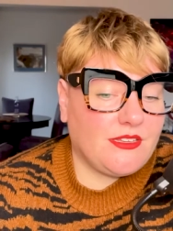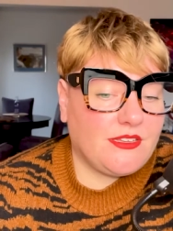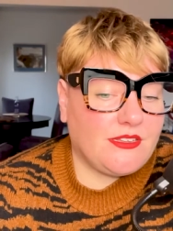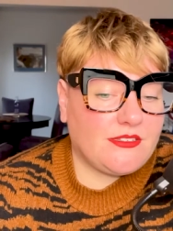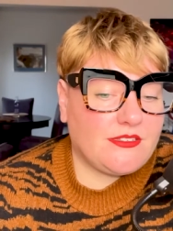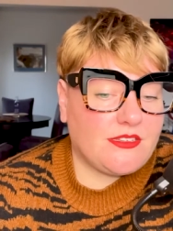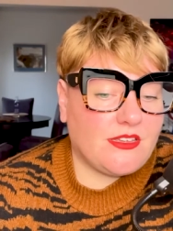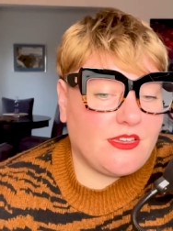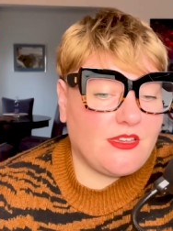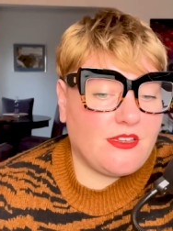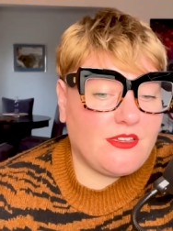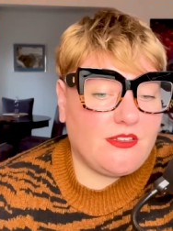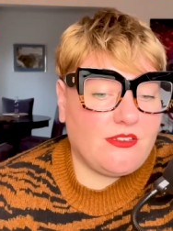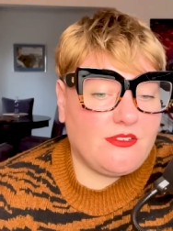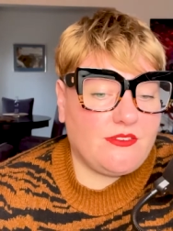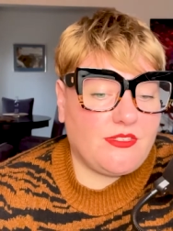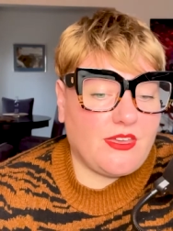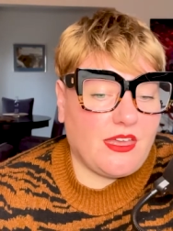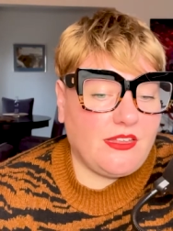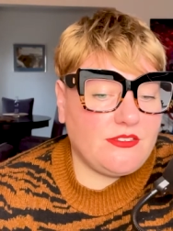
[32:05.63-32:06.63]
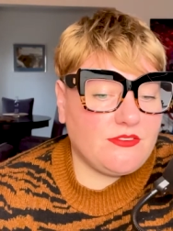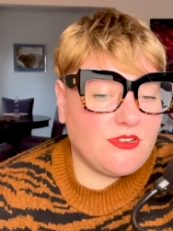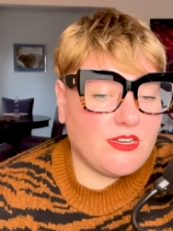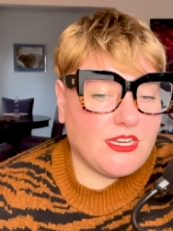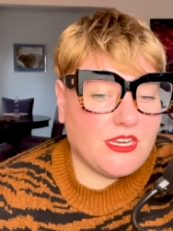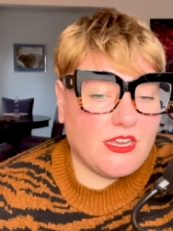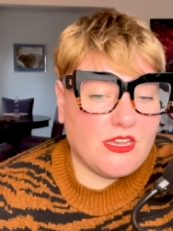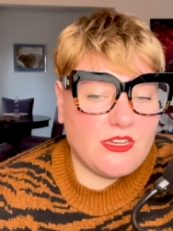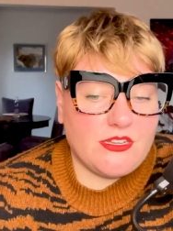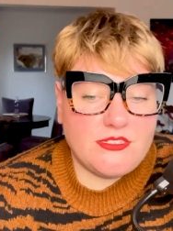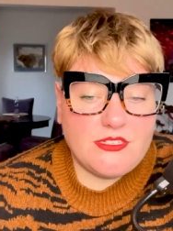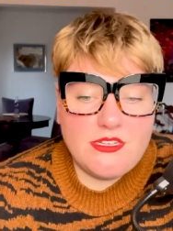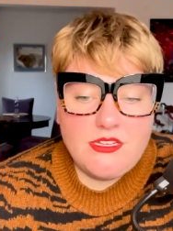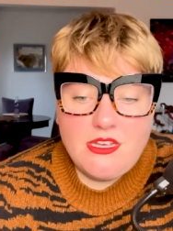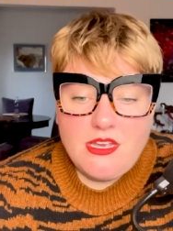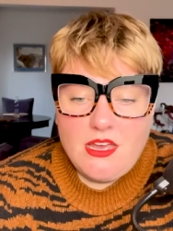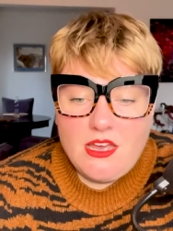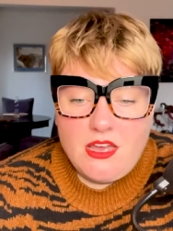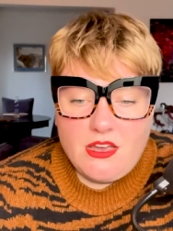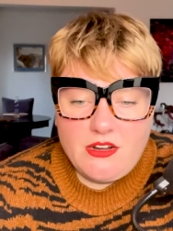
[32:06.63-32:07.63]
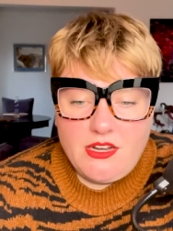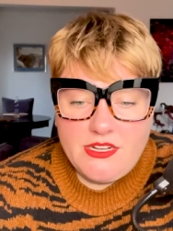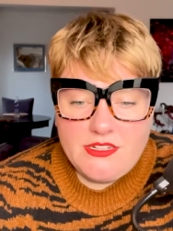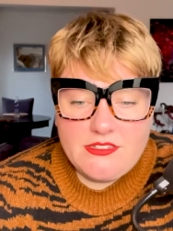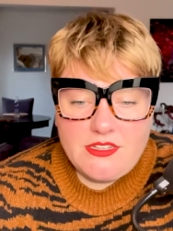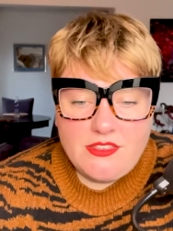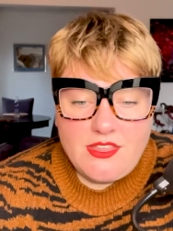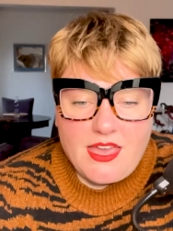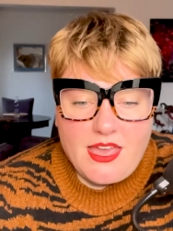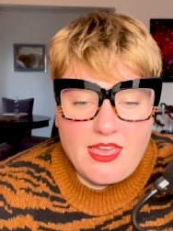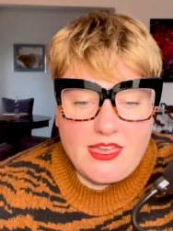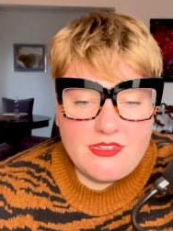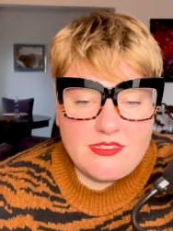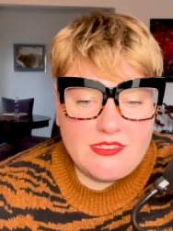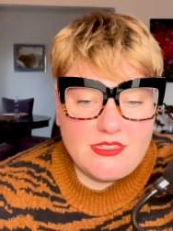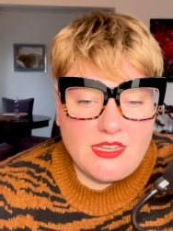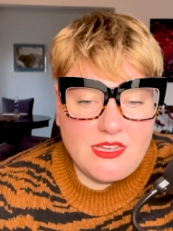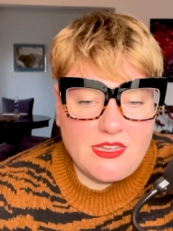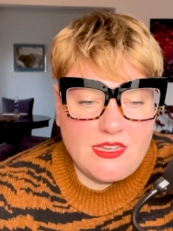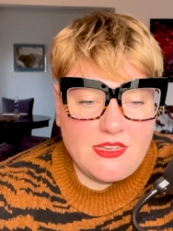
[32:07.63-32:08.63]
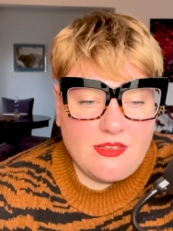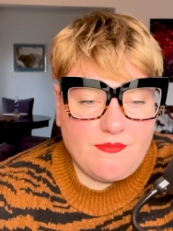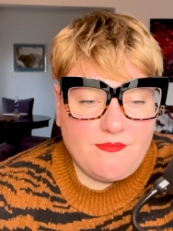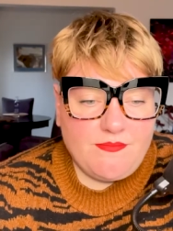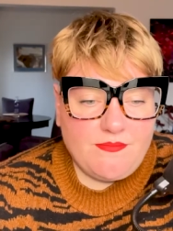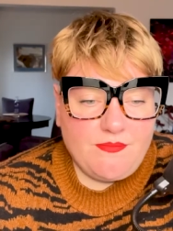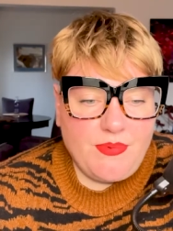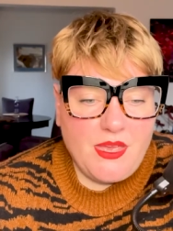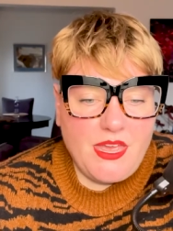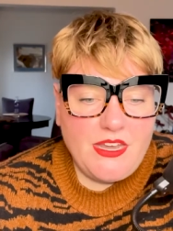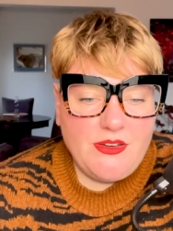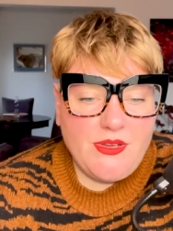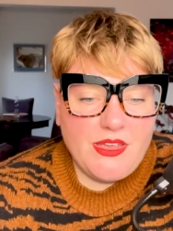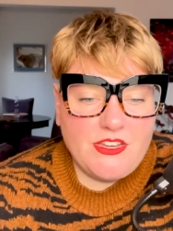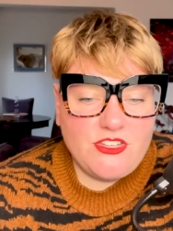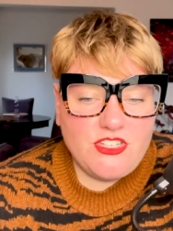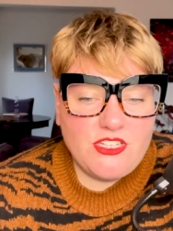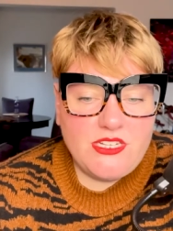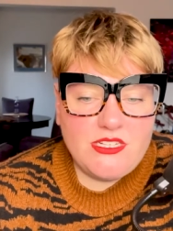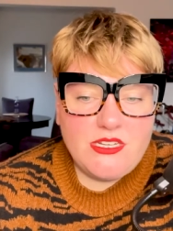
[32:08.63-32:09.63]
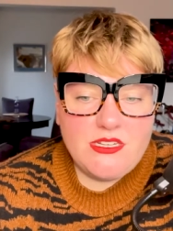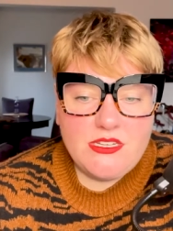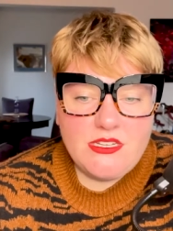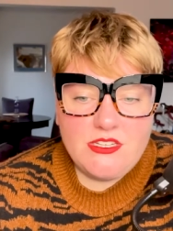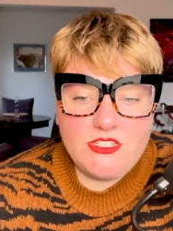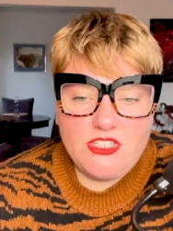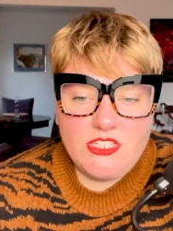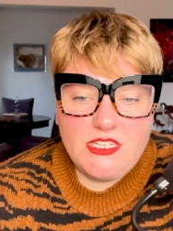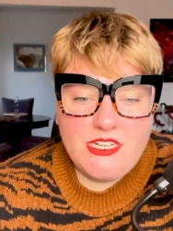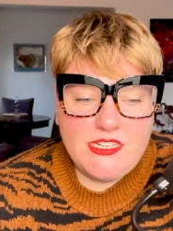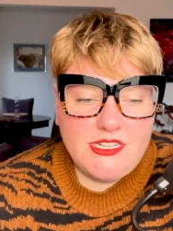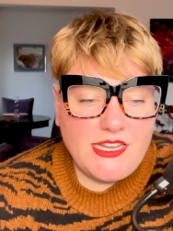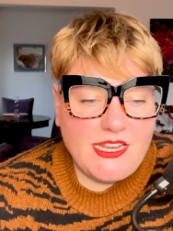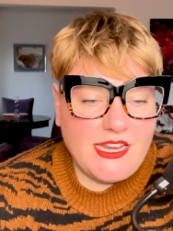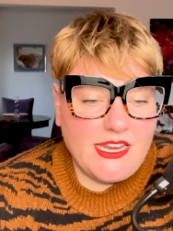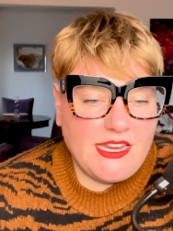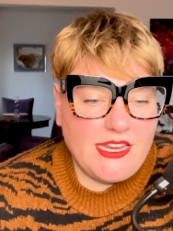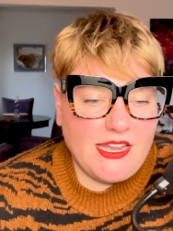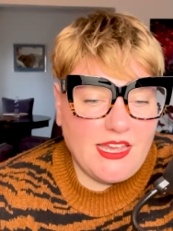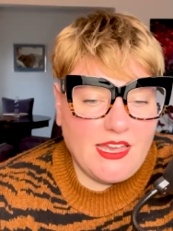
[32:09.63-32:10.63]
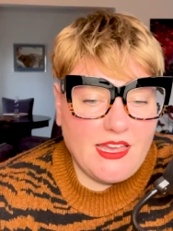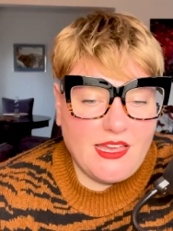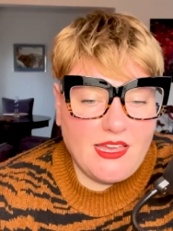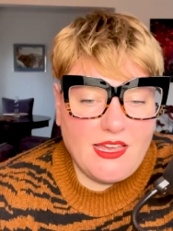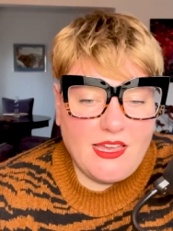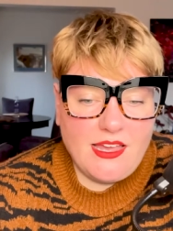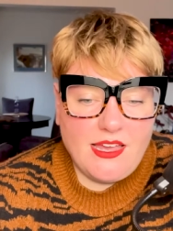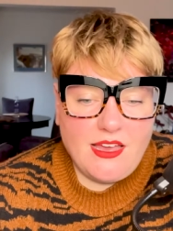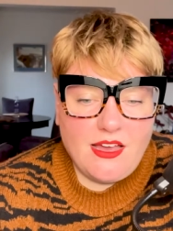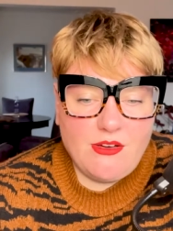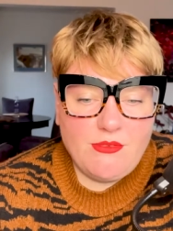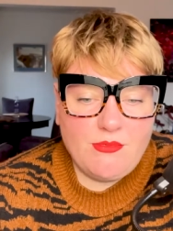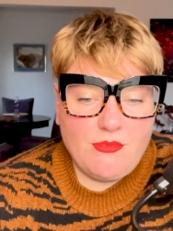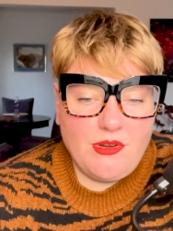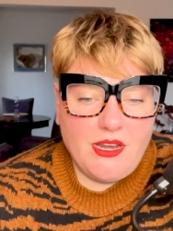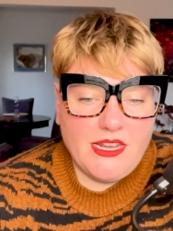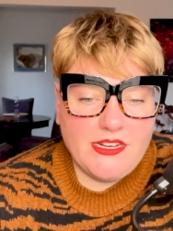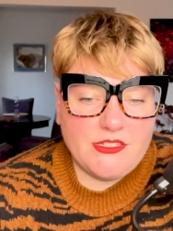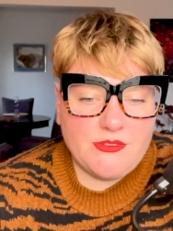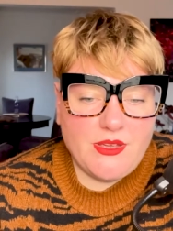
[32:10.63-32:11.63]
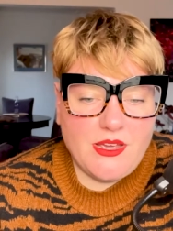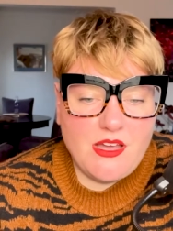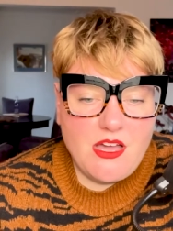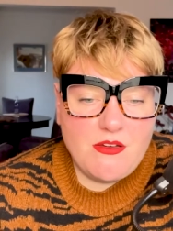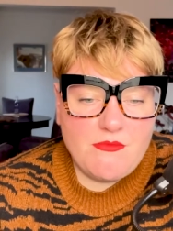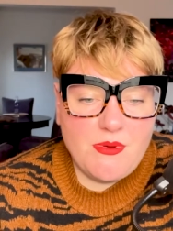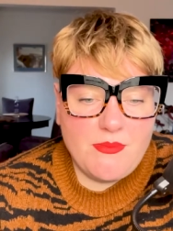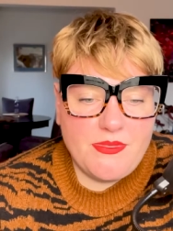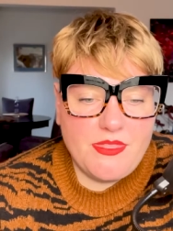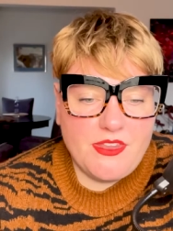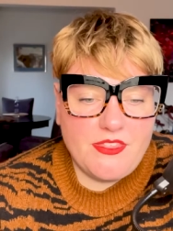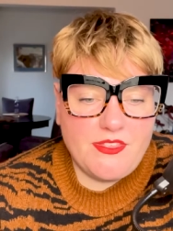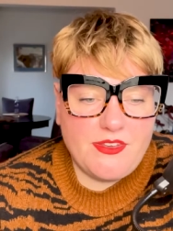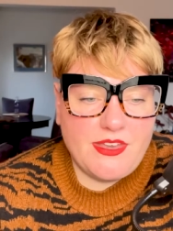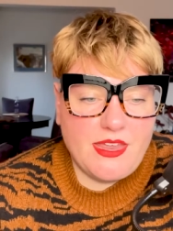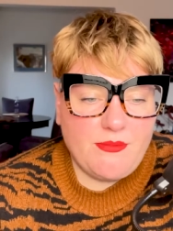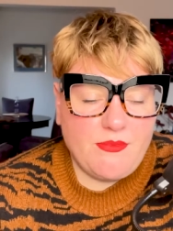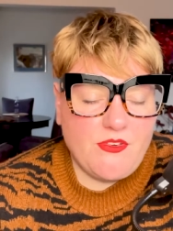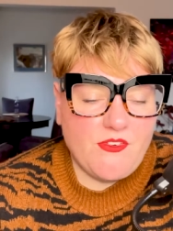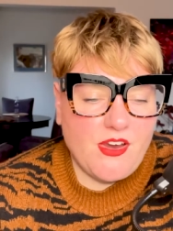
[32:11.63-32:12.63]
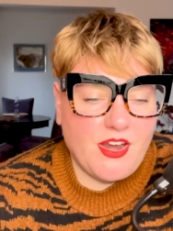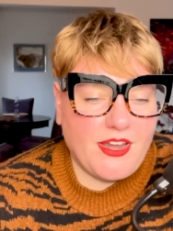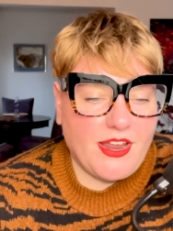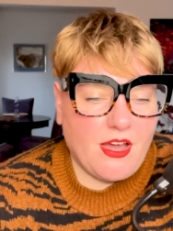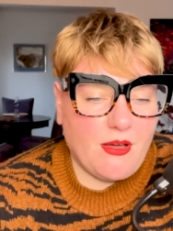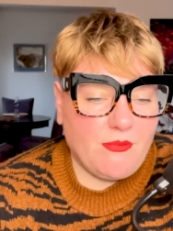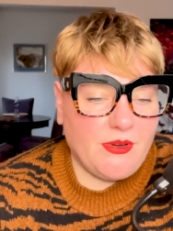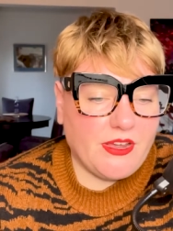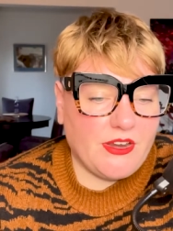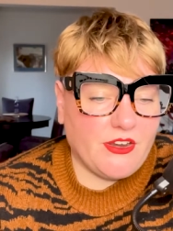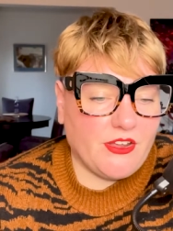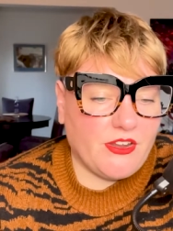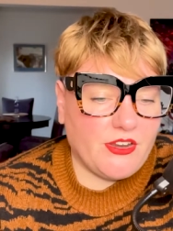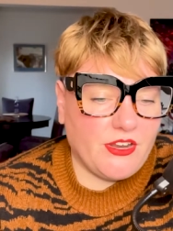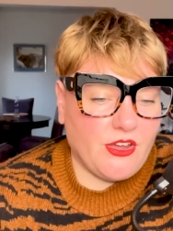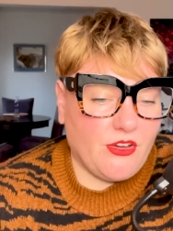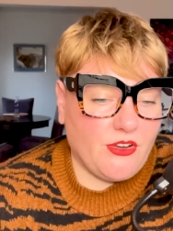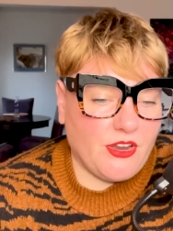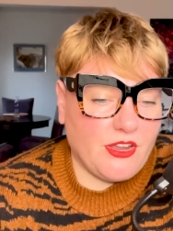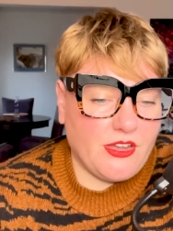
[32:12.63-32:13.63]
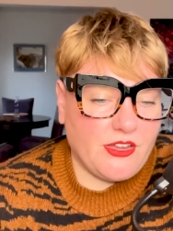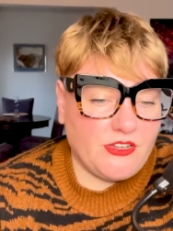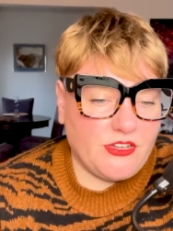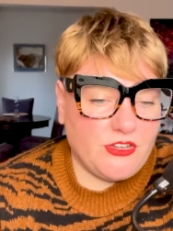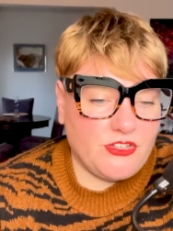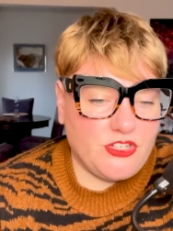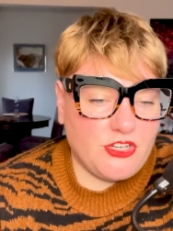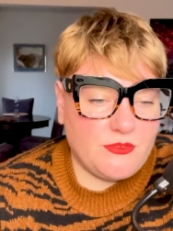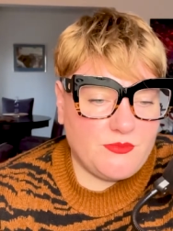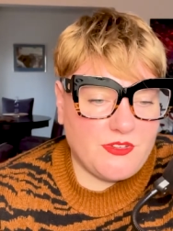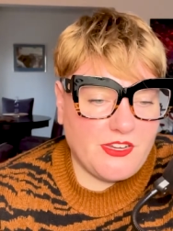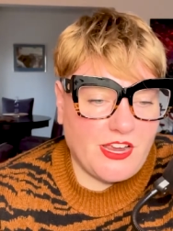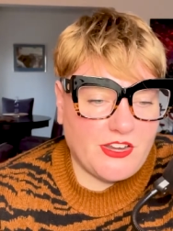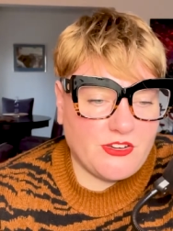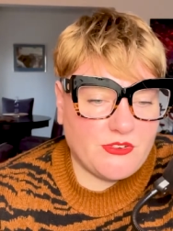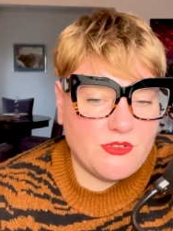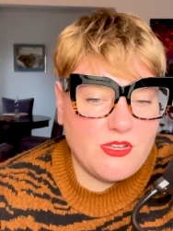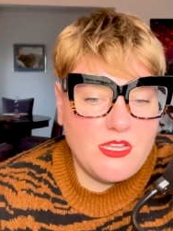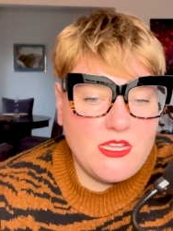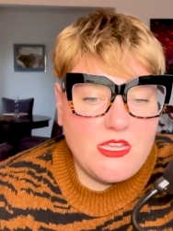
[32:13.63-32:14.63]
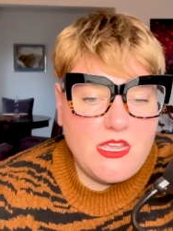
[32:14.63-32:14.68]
So that's really good. I'll link to that. Um, but anyway, she did a she did a uh, I'll link to it. I can't remember the name of it right now. I'm looking on on a YouTube channel.